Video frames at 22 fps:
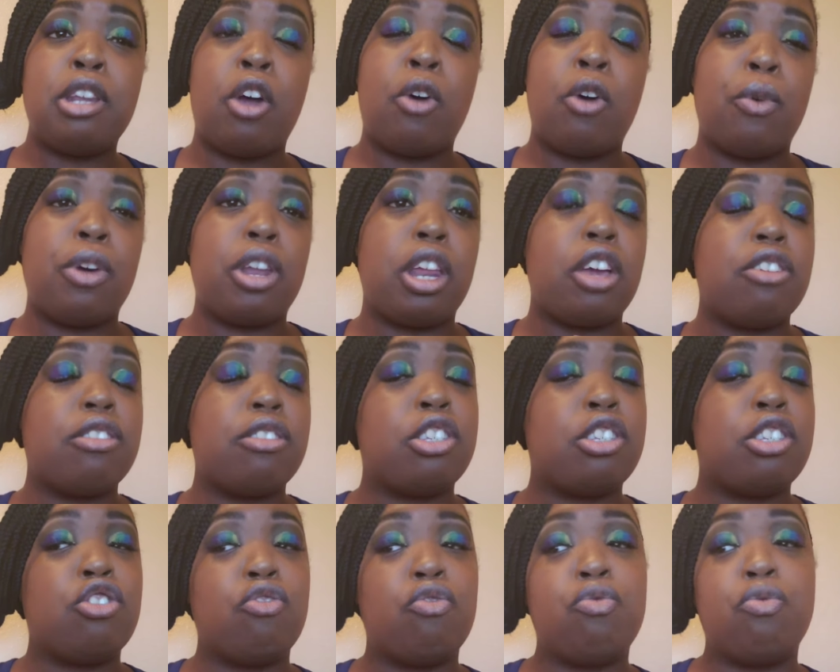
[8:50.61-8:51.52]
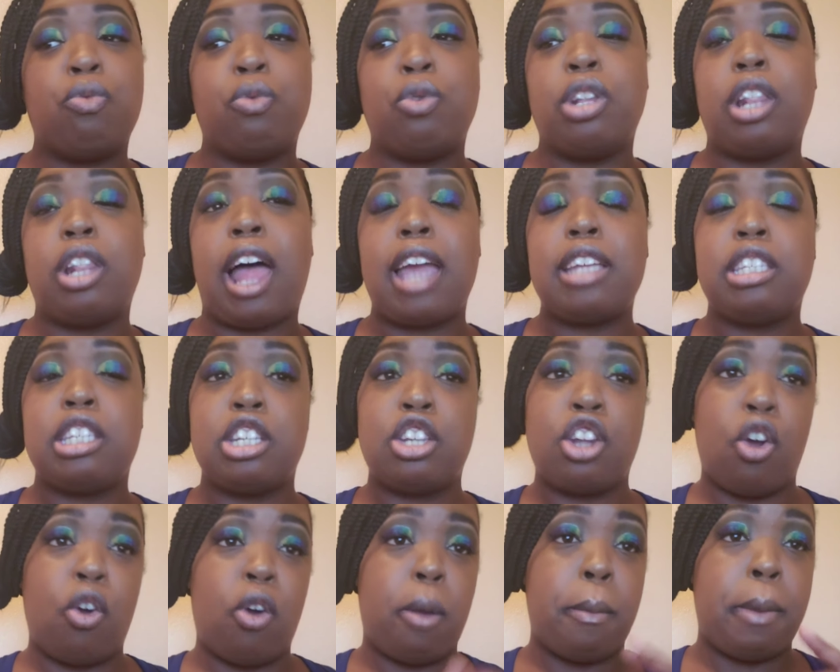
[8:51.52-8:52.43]
know what else you would like to
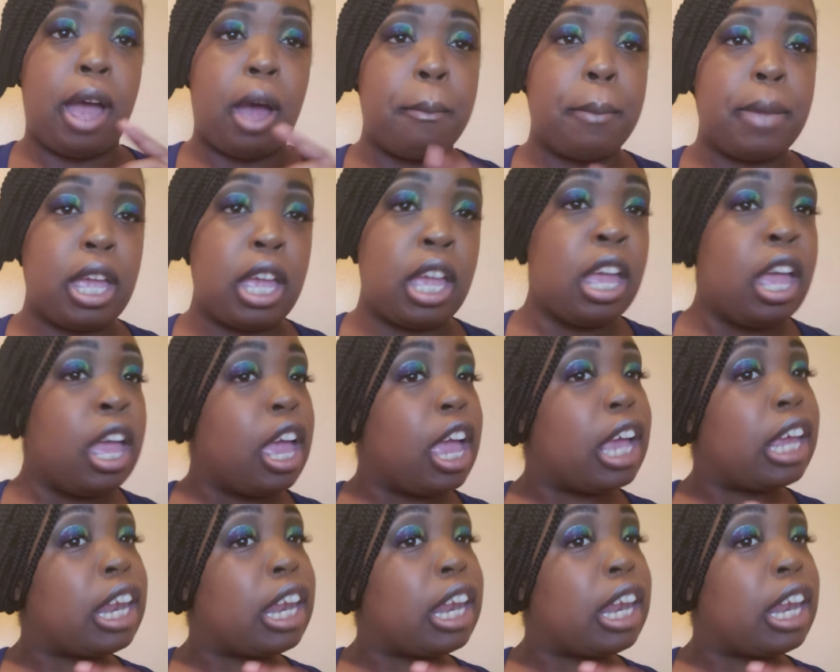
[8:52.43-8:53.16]
know about me,